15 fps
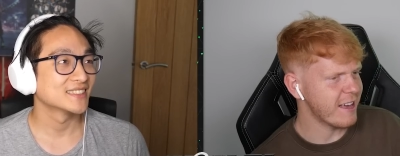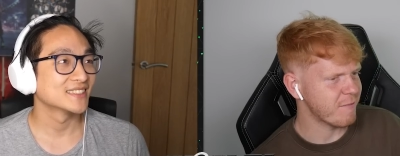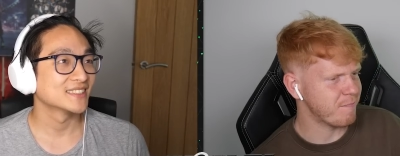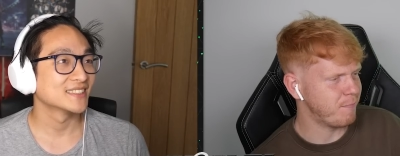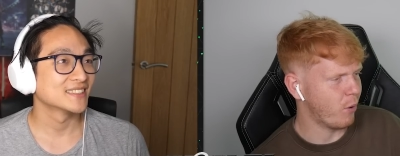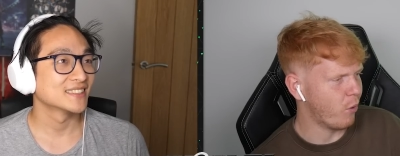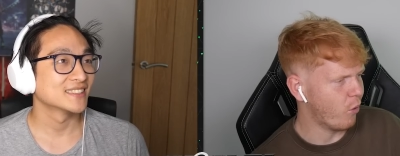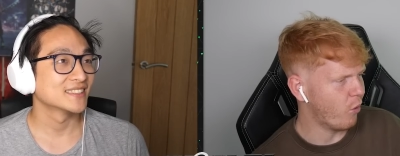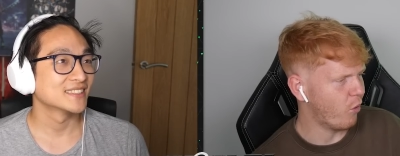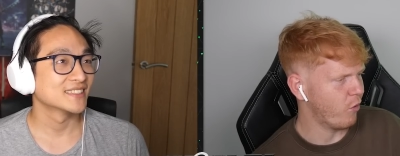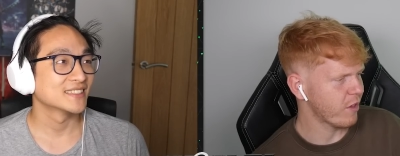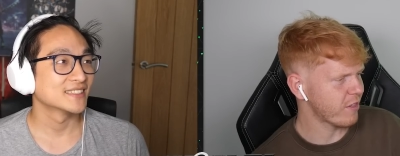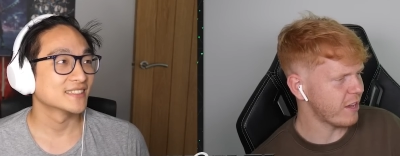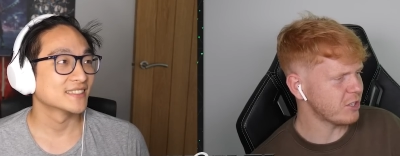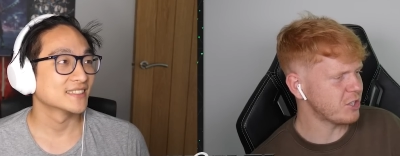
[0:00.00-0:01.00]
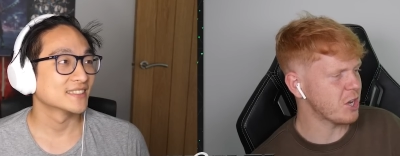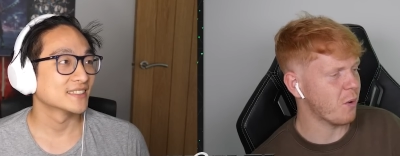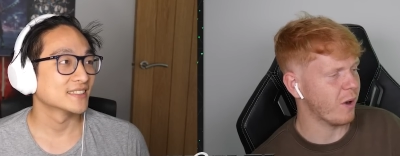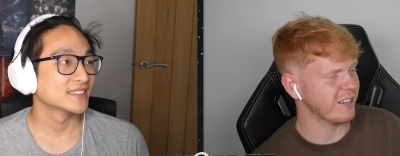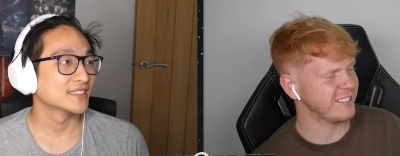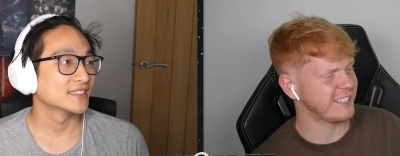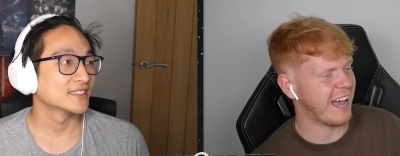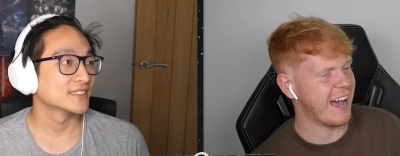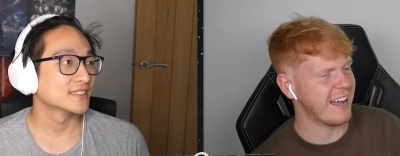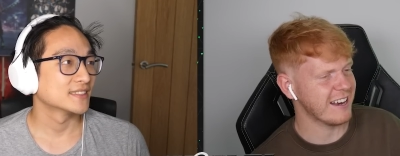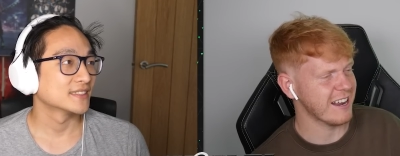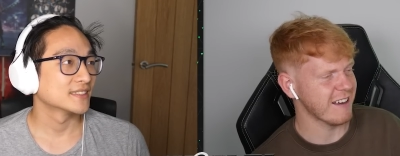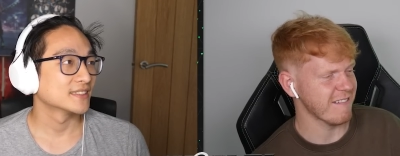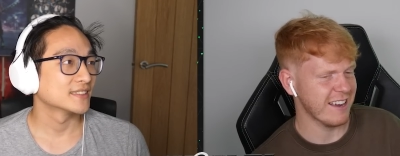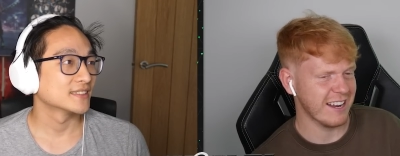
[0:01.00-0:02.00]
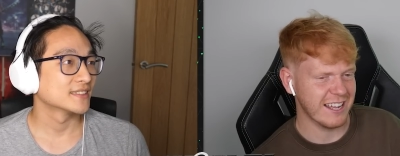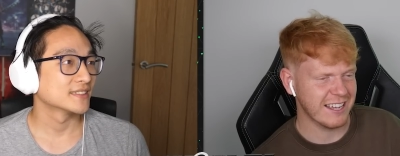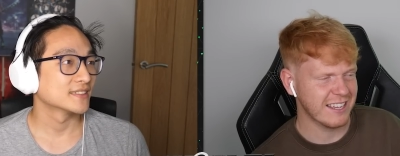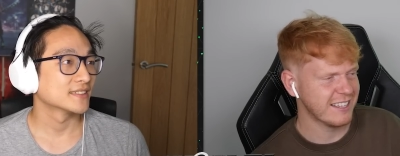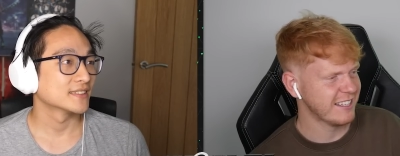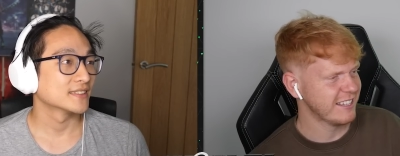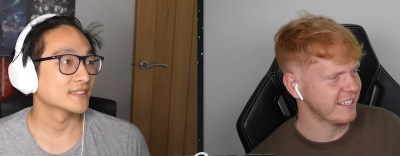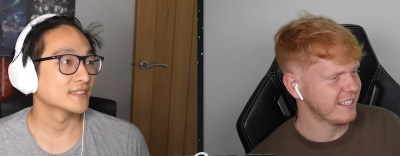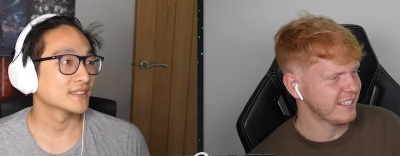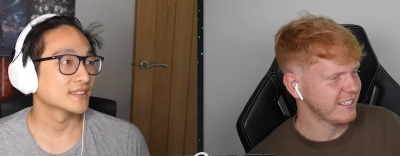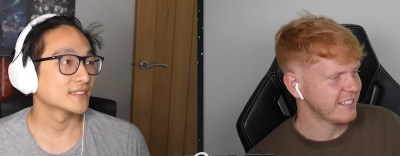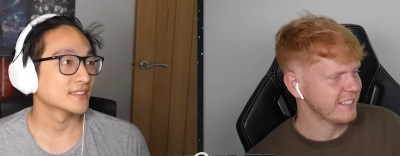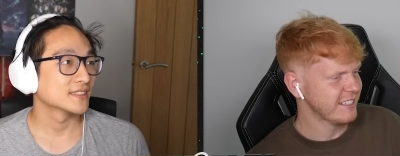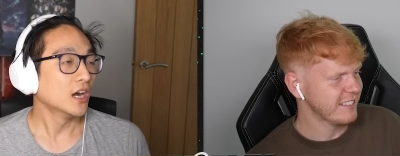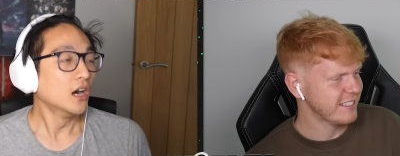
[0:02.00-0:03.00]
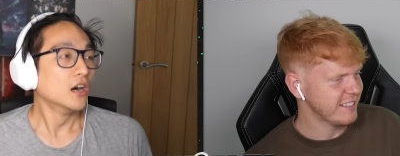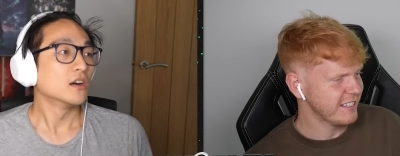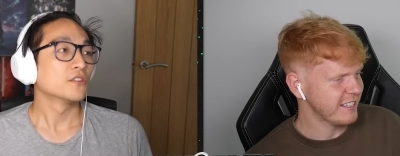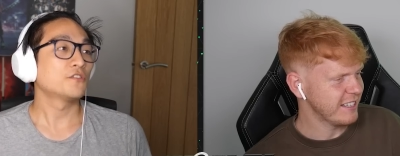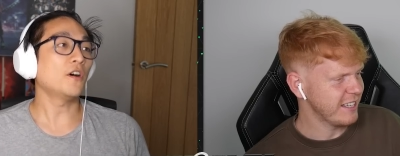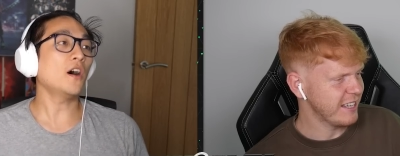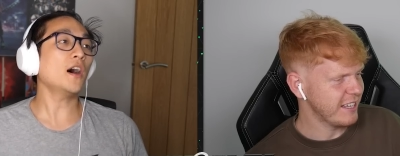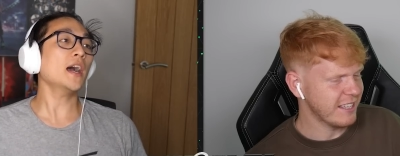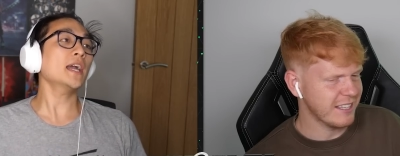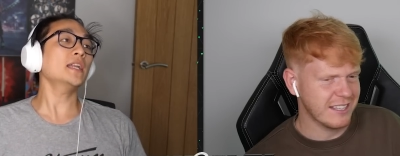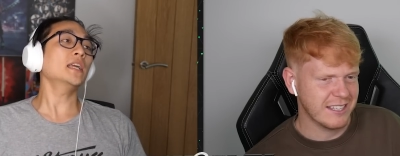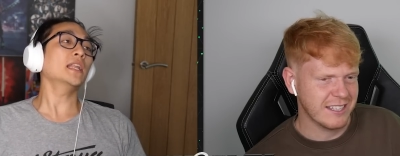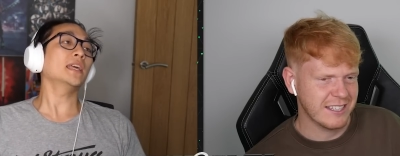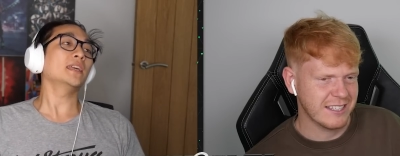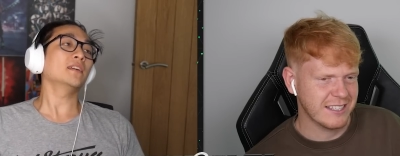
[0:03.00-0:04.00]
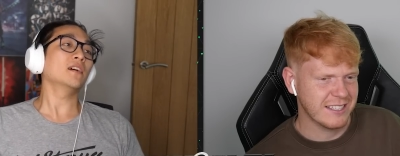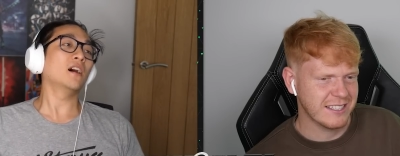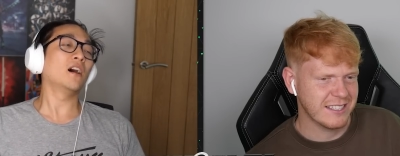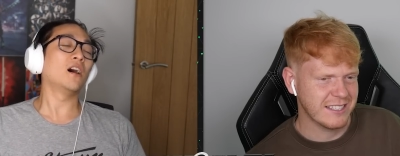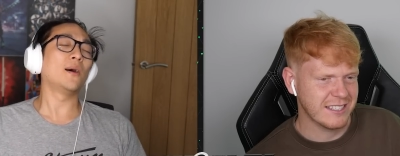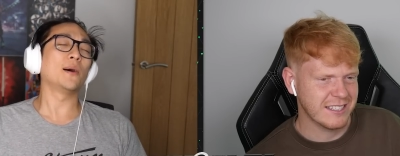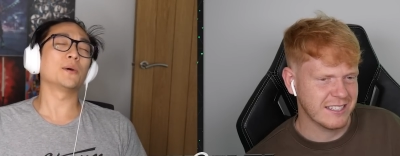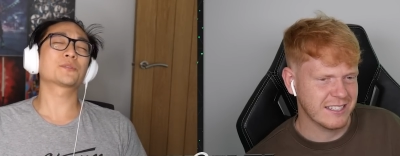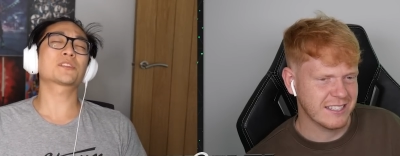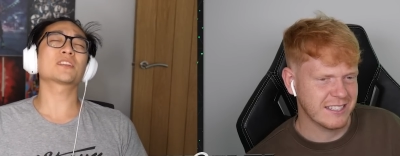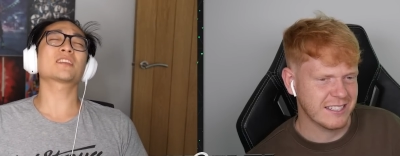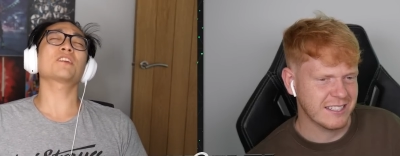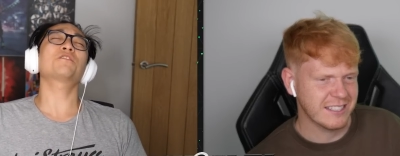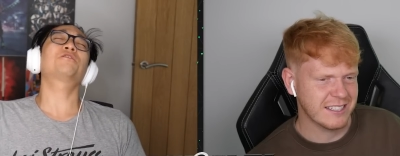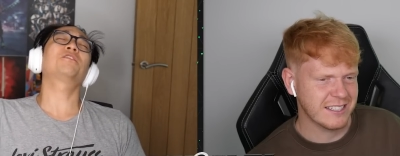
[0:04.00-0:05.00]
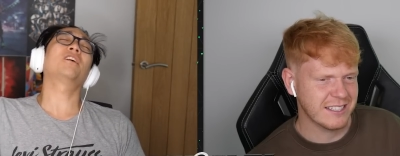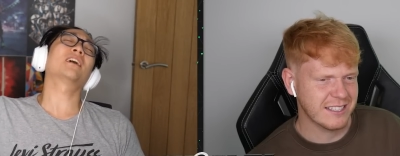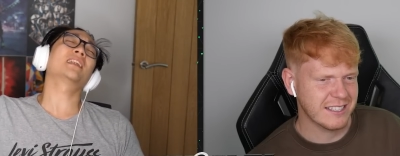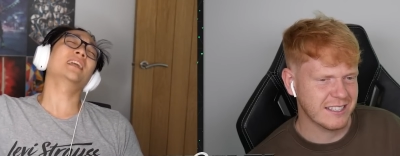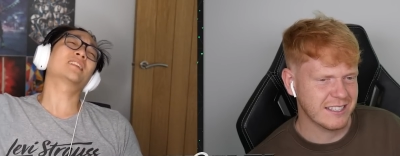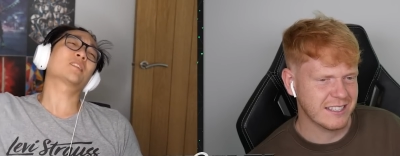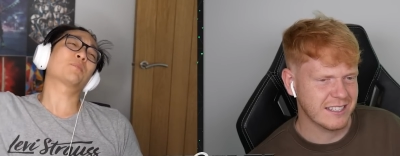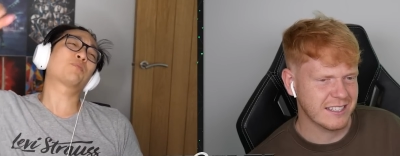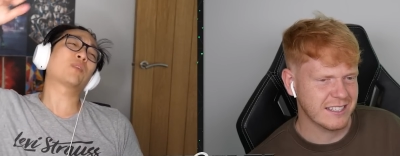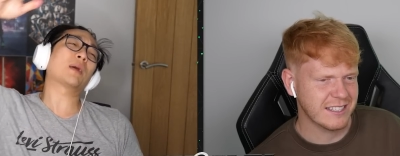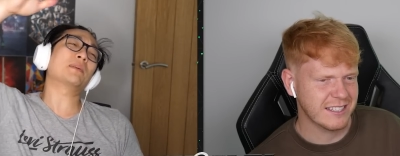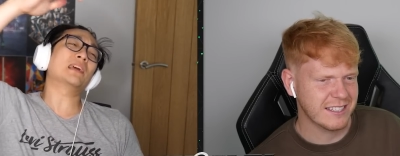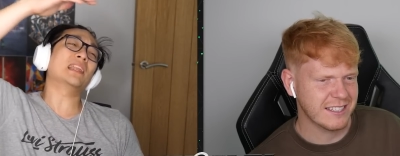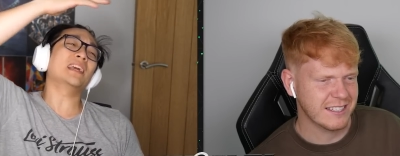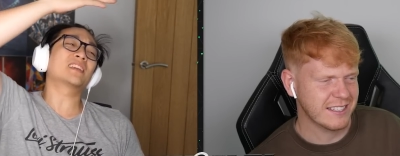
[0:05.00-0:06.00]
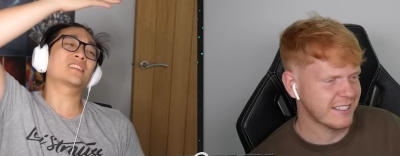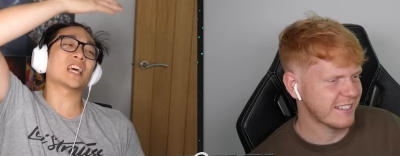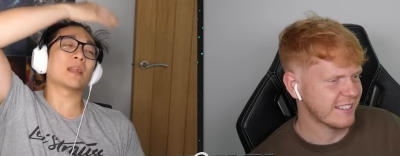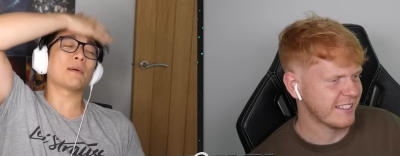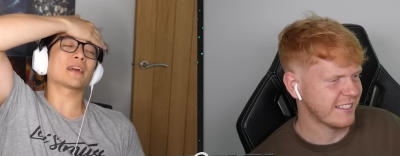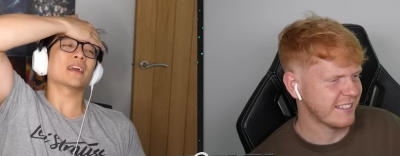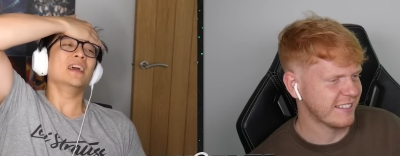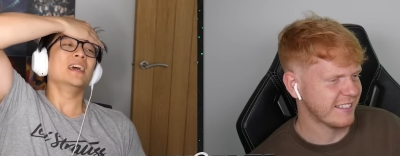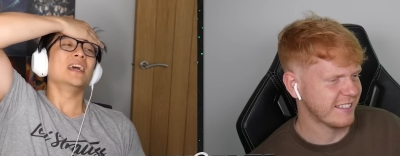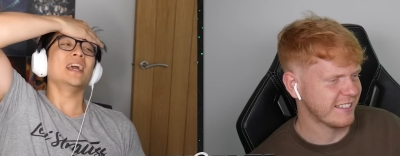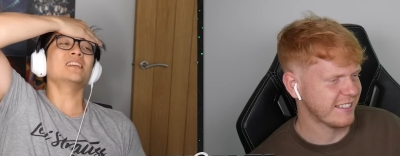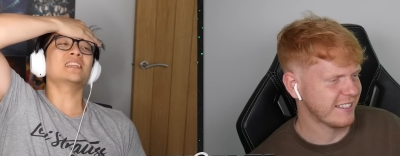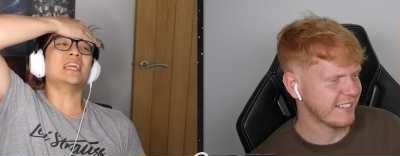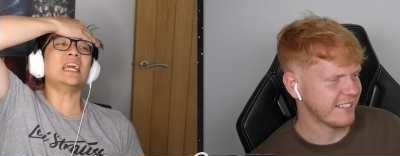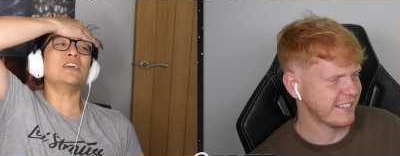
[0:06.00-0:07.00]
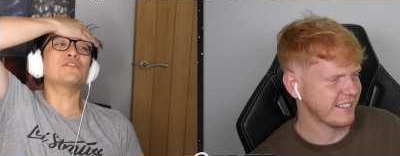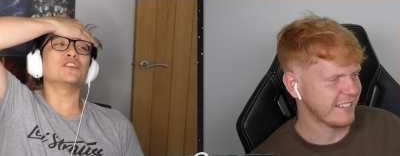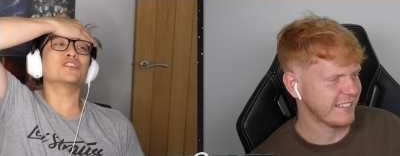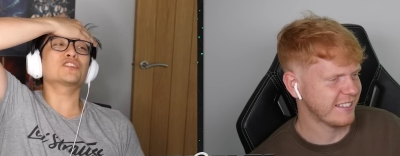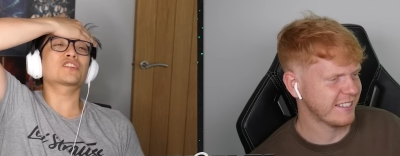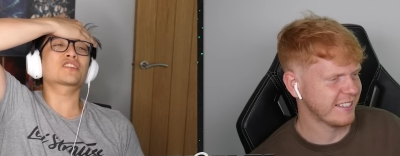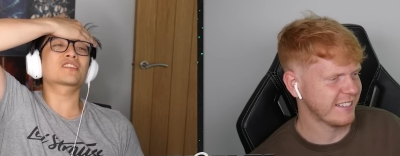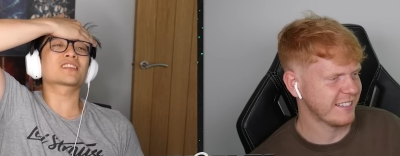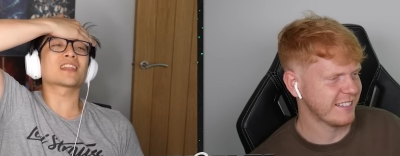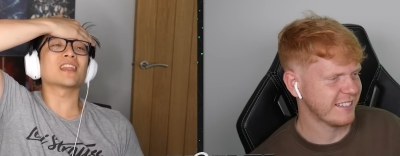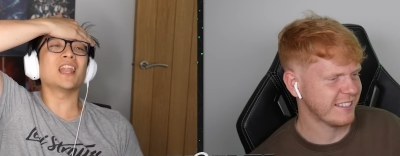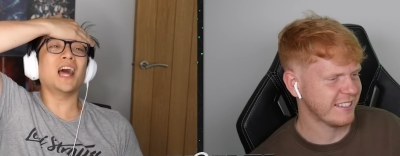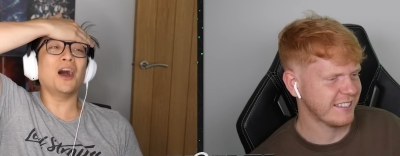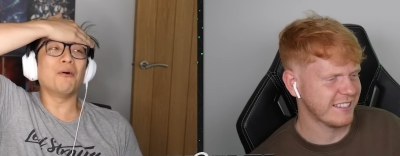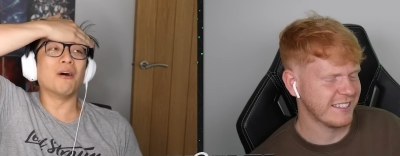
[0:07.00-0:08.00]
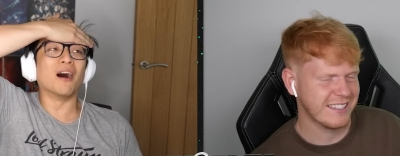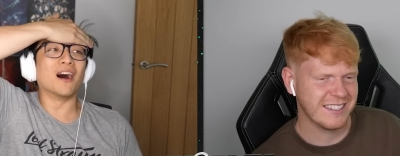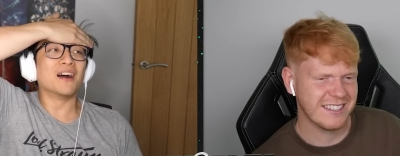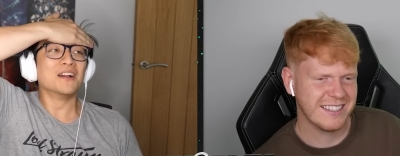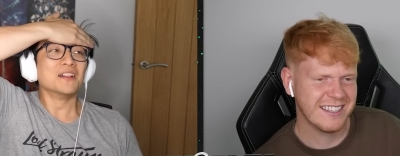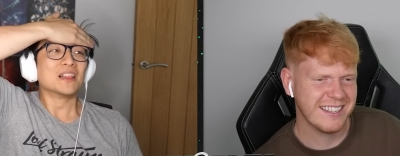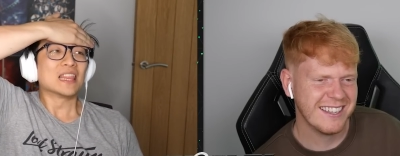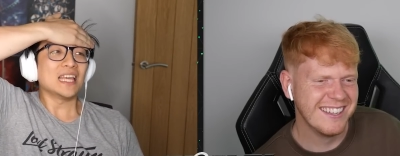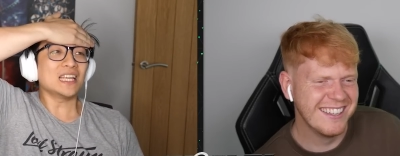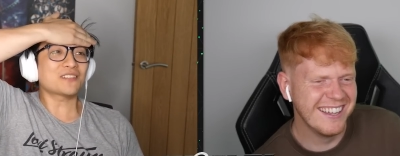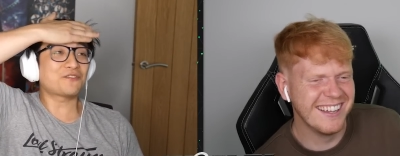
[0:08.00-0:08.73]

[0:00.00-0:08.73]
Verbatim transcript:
Speaker 1: that is poor. It's actually quite sad, isn't it, really?
Speaker 2: Finally! Oh, I was going to say finally, it's a Premier League centre-back. He's even slower! He's